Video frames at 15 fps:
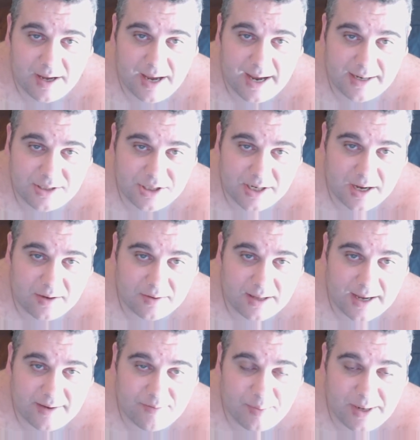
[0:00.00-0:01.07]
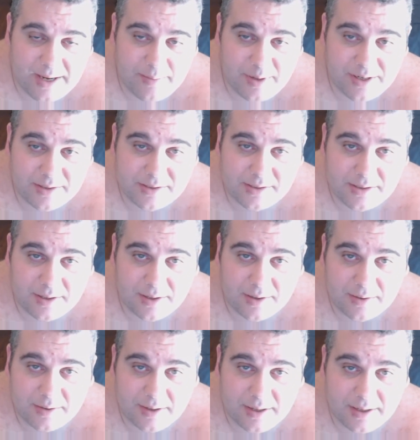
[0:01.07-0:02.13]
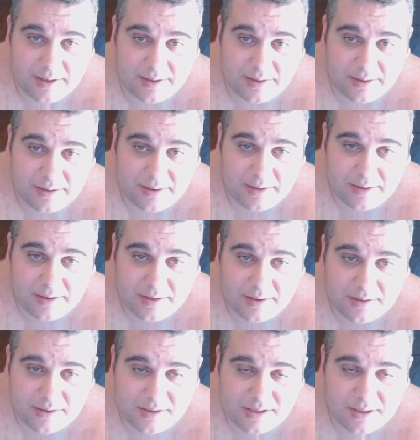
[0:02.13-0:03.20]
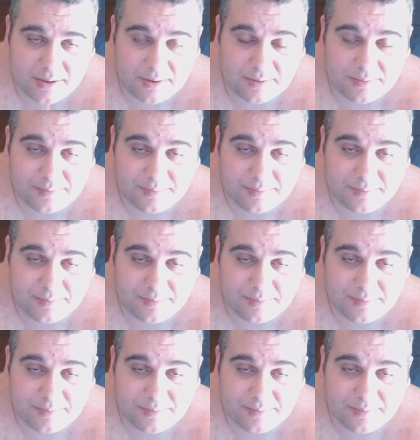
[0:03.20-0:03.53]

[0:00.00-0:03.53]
hatching out live babies, and so